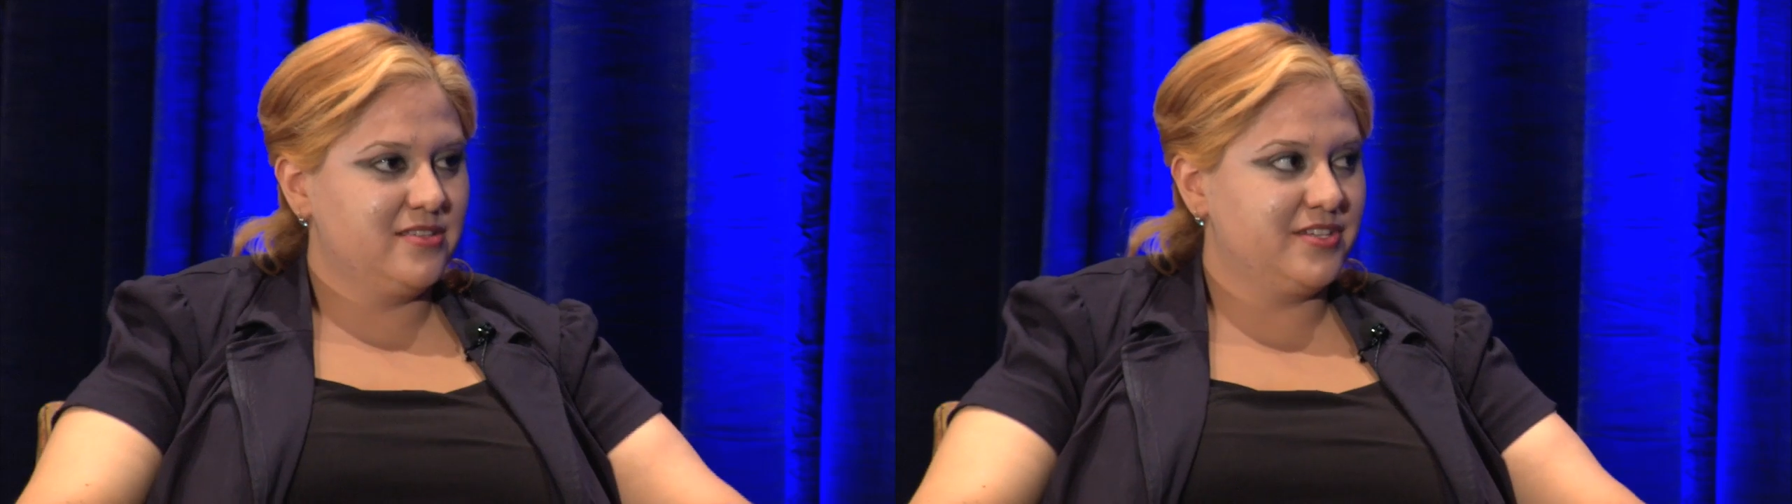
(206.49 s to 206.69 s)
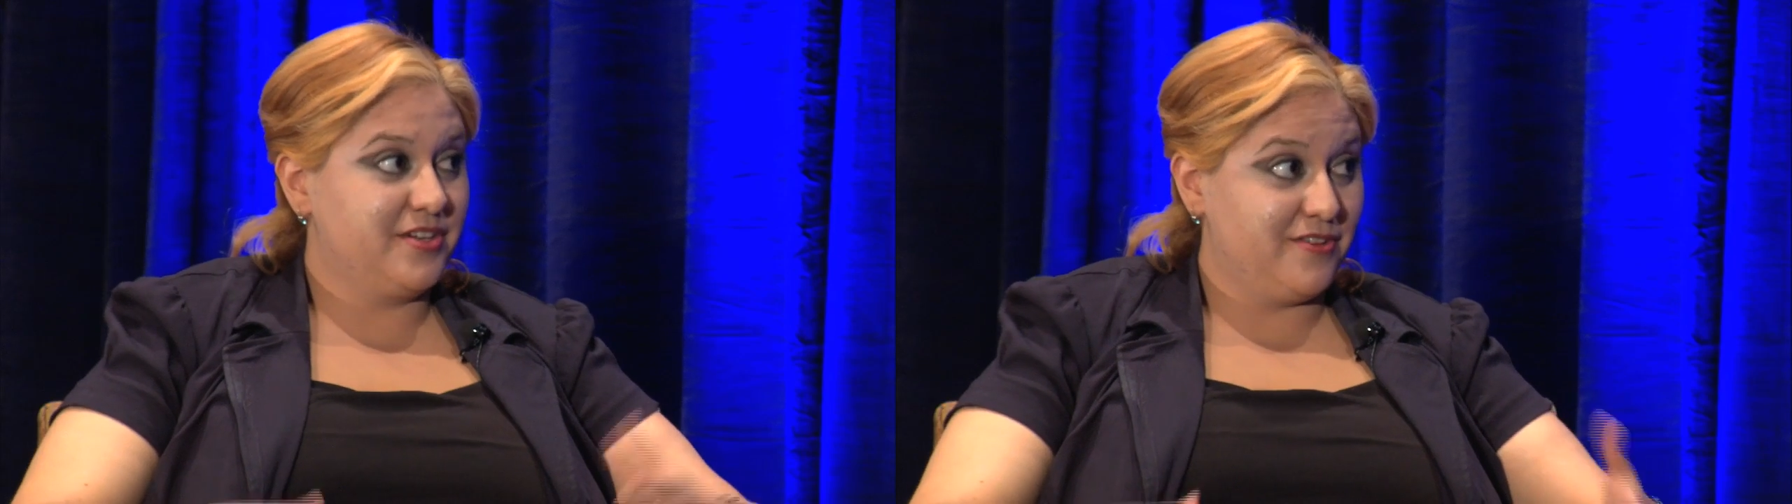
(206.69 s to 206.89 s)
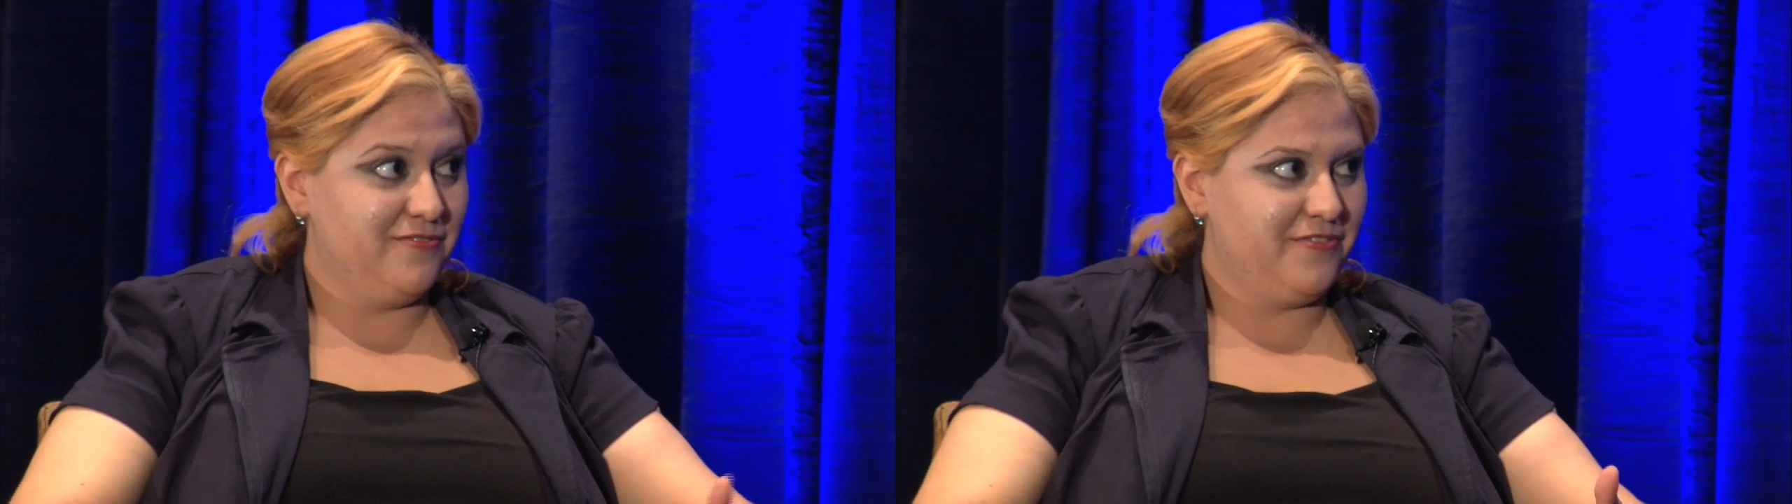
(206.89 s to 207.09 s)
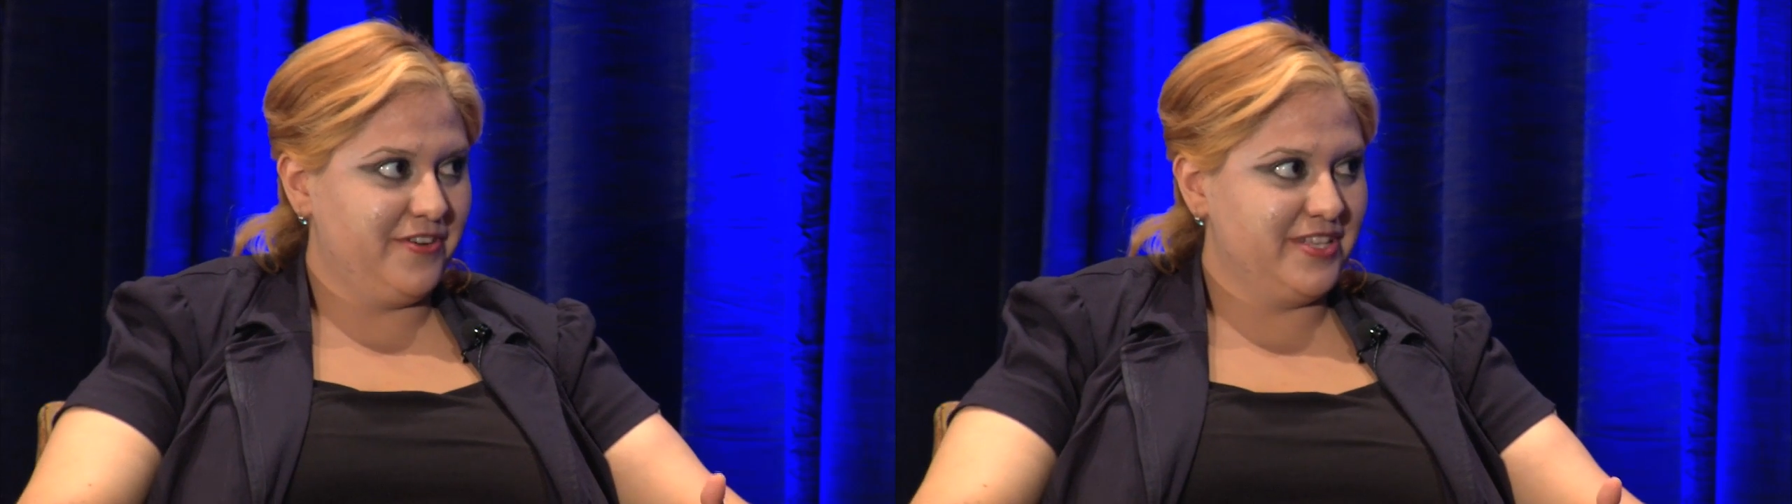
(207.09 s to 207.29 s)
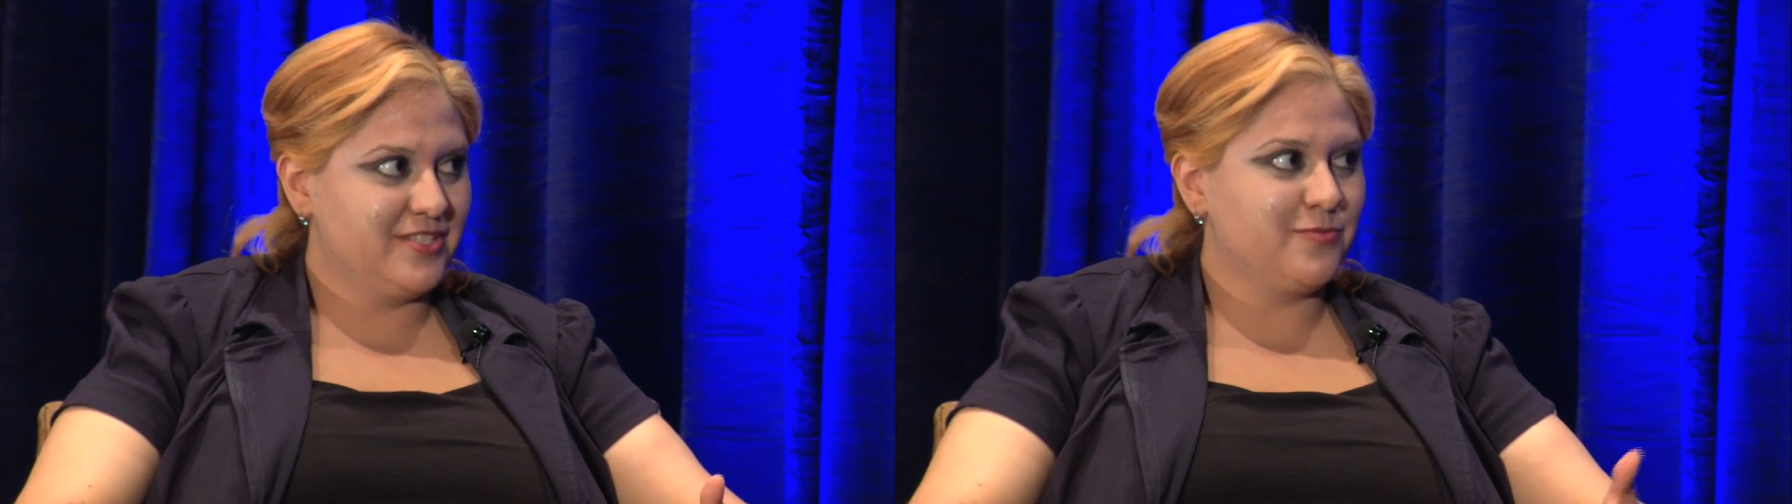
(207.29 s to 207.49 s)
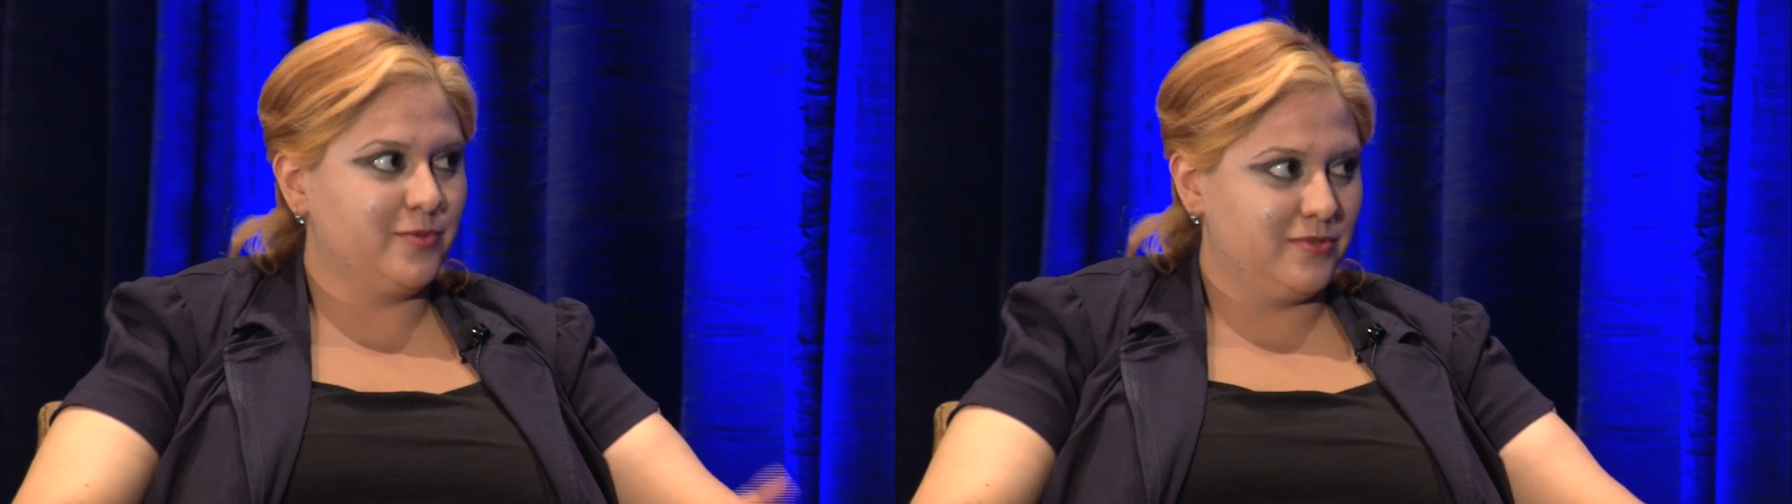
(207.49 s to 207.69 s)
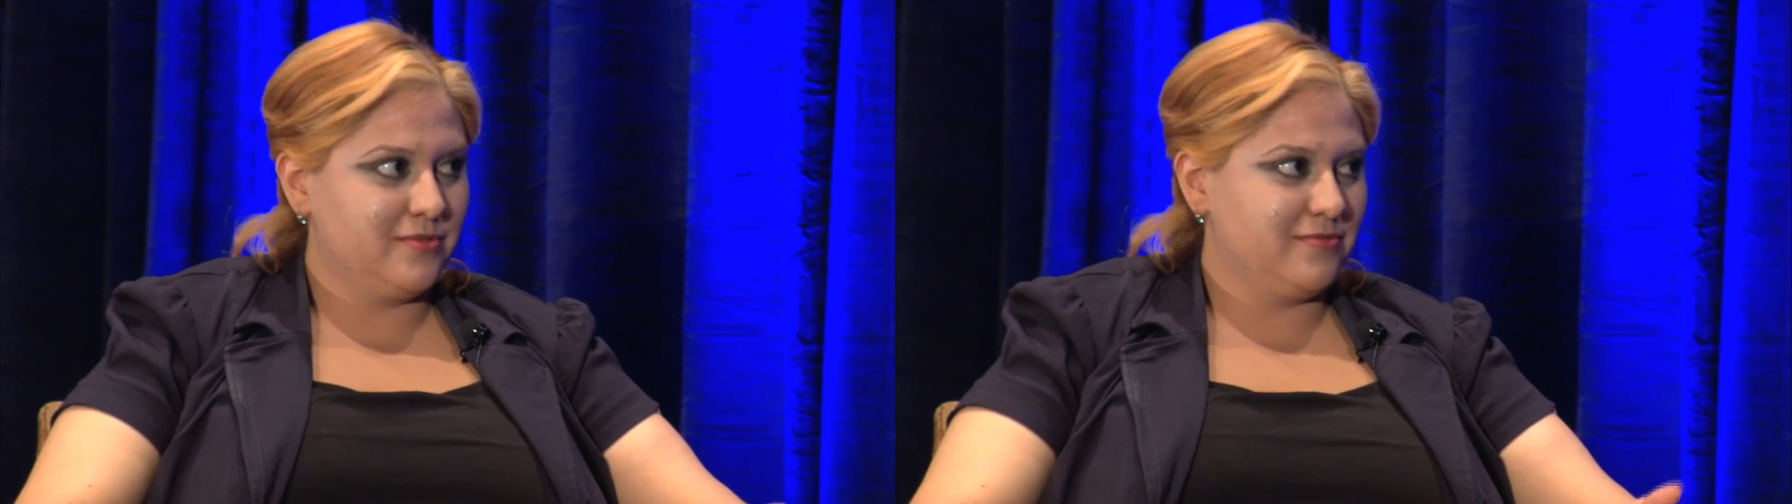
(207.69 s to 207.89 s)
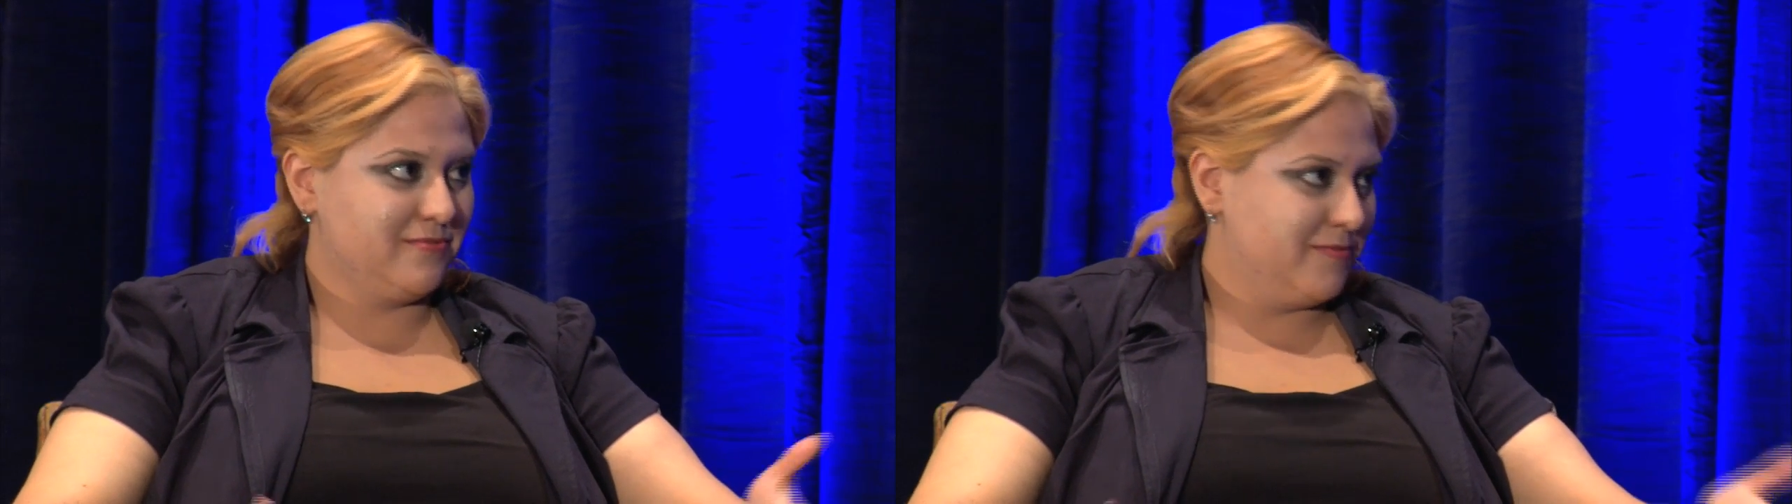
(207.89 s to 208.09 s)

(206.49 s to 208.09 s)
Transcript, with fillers: circumference will